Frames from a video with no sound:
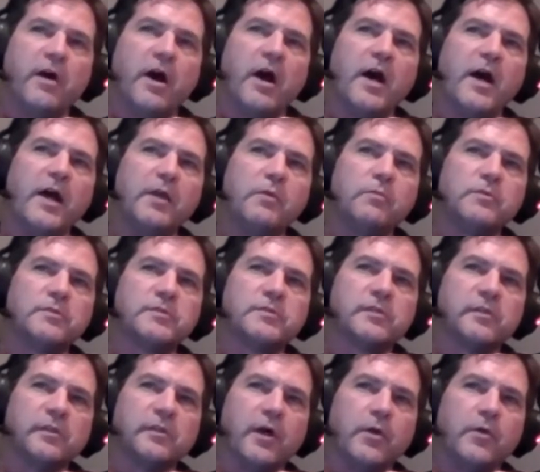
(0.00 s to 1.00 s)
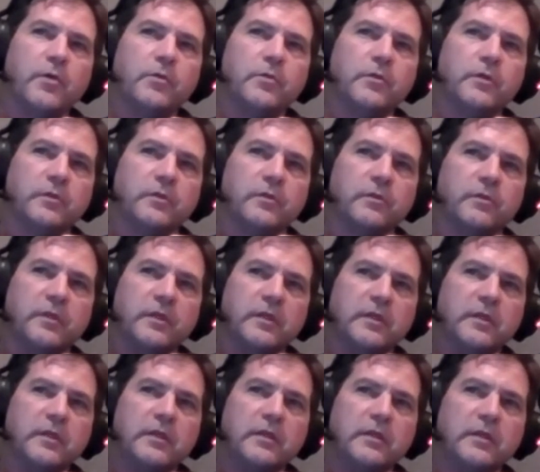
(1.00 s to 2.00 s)
I was to load
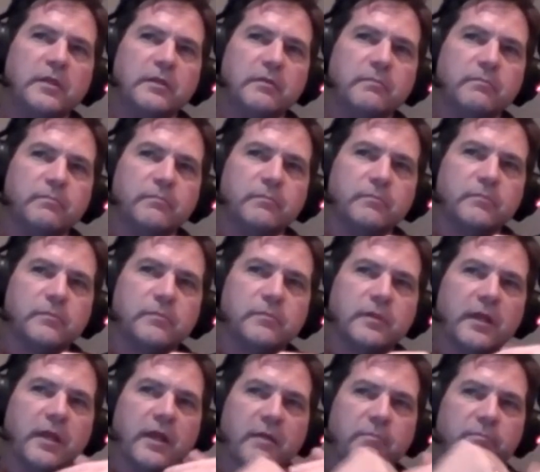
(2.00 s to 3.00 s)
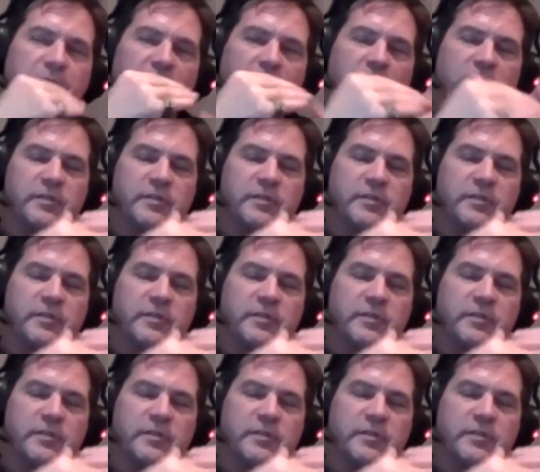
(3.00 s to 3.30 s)
there